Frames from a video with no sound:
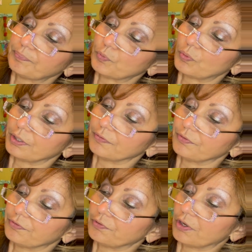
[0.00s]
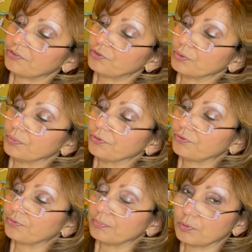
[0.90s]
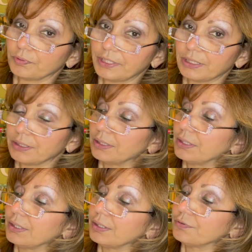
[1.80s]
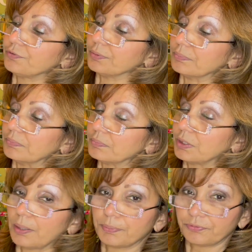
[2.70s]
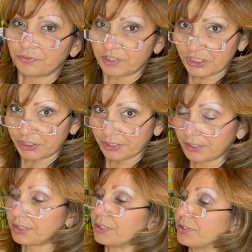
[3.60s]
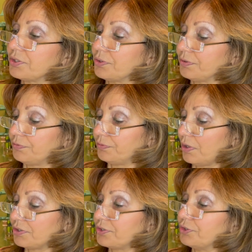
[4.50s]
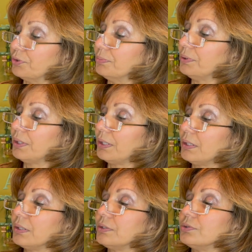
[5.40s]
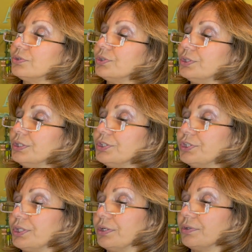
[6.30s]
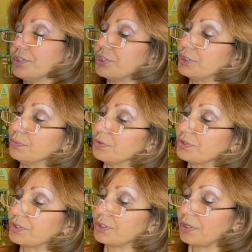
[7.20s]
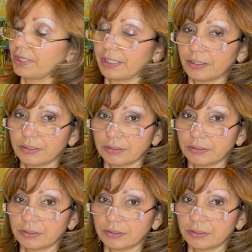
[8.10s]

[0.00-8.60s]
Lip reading: One of the floss tubers, Maria from Cup of Stitches is her floss tube. She shared that she was starting a